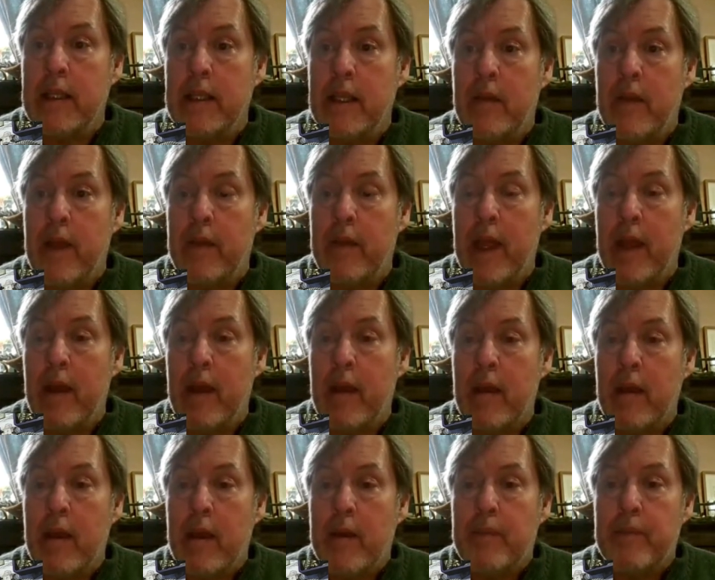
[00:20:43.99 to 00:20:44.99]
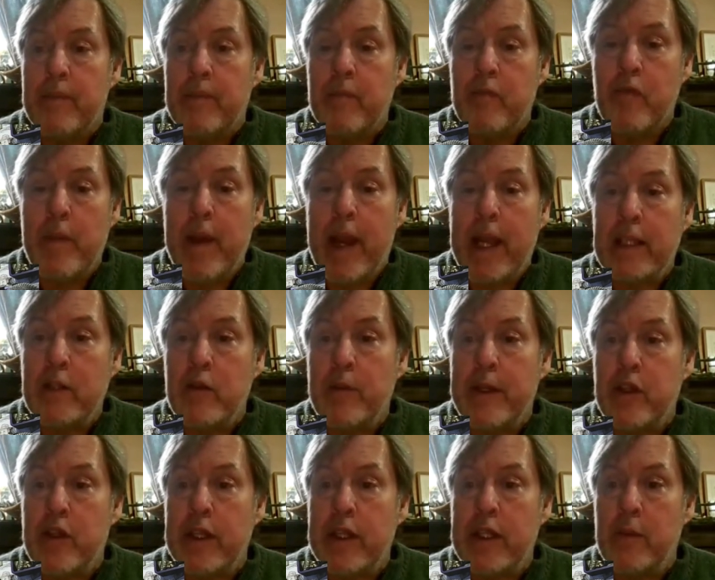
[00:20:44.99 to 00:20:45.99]
know their remains will be
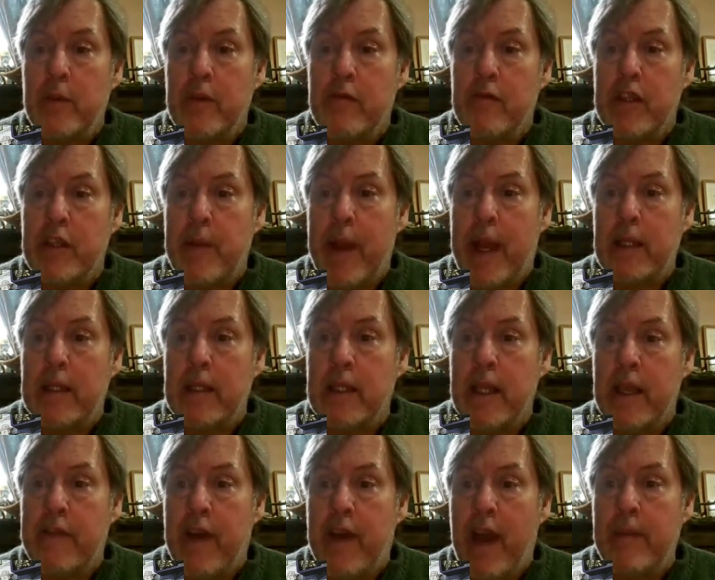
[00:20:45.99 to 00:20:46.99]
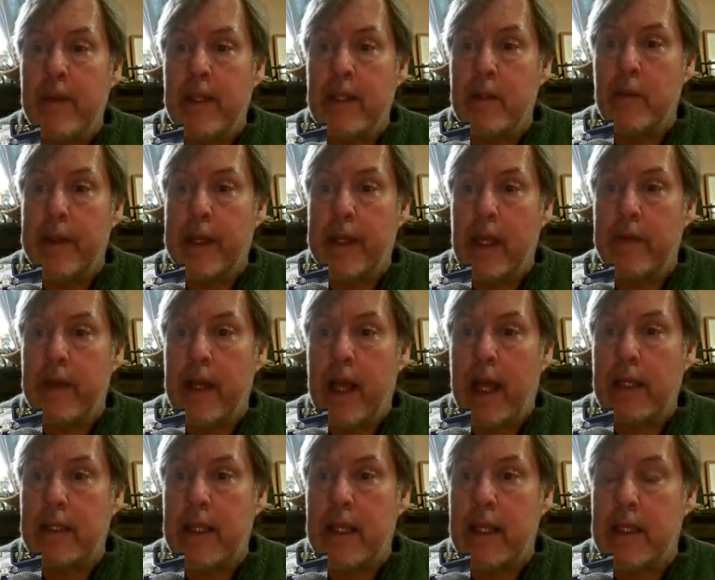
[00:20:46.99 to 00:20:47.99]
treated with respect and their families will be given
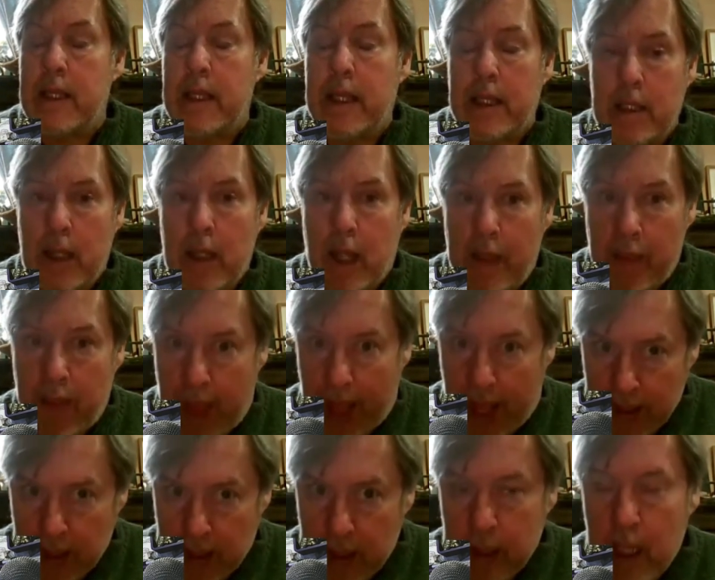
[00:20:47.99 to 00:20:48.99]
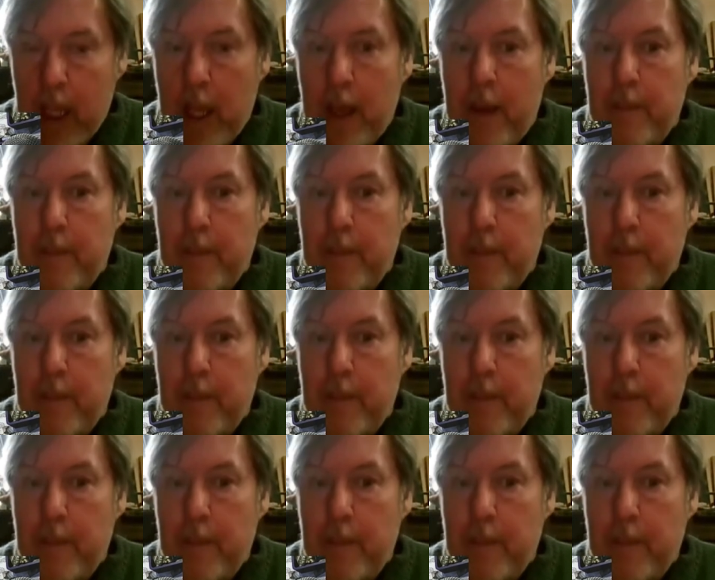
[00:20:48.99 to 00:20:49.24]
access and things like that. Yeah.